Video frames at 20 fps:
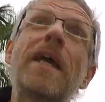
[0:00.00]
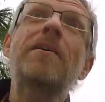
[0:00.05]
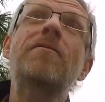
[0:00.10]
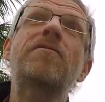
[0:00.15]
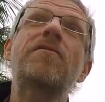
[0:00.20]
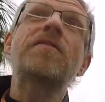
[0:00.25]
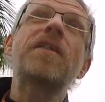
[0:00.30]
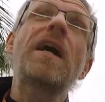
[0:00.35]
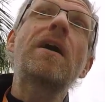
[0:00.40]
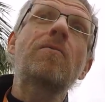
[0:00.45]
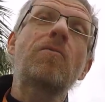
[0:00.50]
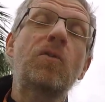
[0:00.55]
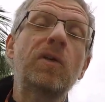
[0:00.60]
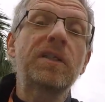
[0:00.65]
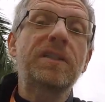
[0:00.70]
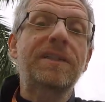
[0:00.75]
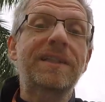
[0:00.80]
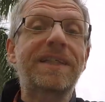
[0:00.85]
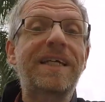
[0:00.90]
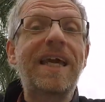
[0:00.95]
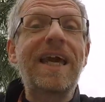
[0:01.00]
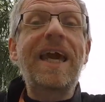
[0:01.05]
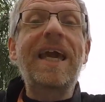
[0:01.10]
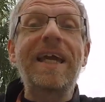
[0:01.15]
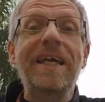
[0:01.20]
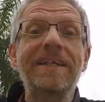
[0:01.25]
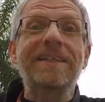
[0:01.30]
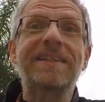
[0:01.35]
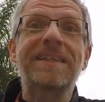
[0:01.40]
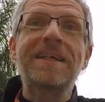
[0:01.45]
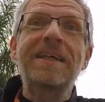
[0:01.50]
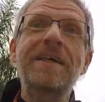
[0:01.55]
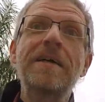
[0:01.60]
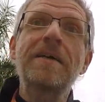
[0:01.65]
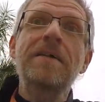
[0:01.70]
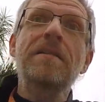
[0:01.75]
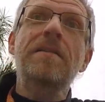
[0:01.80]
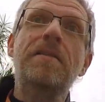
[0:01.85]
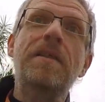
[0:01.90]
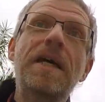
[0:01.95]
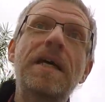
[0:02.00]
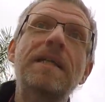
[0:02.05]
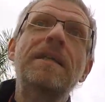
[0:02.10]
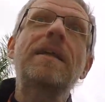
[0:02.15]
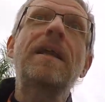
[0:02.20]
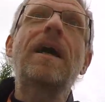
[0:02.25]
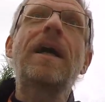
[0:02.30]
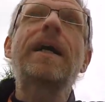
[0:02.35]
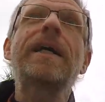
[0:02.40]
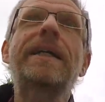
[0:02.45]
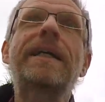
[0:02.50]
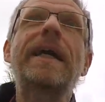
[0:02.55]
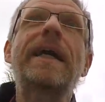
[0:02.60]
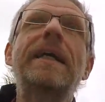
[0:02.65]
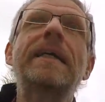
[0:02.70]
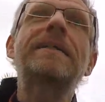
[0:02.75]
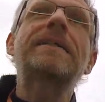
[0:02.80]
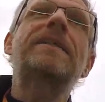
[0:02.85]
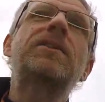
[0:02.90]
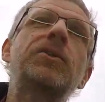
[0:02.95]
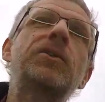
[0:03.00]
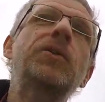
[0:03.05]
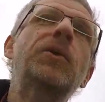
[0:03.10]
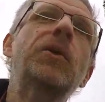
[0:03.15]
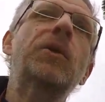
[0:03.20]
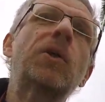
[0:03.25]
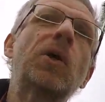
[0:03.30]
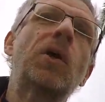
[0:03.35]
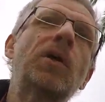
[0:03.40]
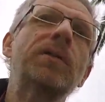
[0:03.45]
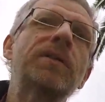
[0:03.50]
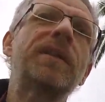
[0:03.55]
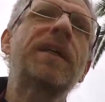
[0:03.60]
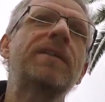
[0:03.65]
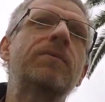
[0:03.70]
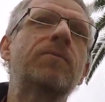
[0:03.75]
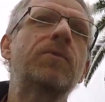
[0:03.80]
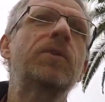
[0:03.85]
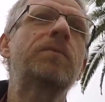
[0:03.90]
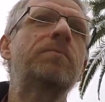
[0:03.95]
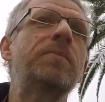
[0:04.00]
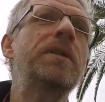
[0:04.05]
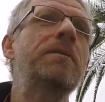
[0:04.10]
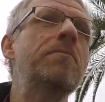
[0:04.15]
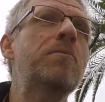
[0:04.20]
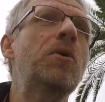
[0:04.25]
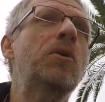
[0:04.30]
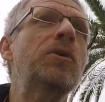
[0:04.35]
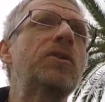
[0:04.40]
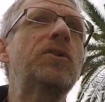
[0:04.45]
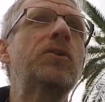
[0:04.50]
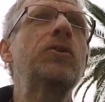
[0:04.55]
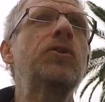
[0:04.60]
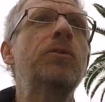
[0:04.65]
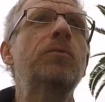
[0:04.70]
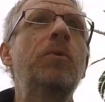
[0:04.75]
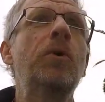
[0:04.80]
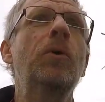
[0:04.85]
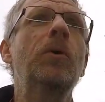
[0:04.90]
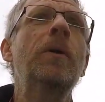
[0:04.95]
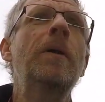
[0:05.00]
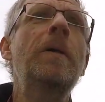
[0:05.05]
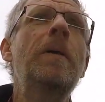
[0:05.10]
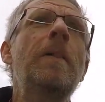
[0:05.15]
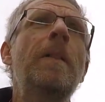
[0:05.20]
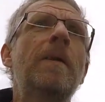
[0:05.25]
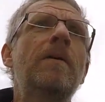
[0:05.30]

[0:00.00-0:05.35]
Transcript: if that was the case, then I guess your content would be more suitable